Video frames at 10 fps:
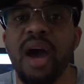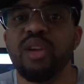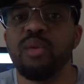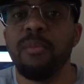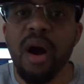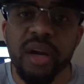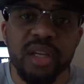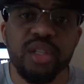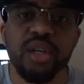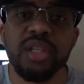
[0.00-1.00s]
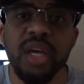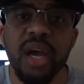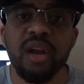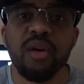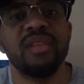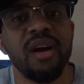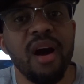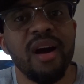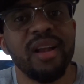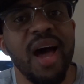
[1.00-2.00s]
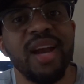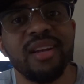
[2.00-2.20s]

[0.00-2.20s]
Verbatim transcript: How you market your channel? There are a lot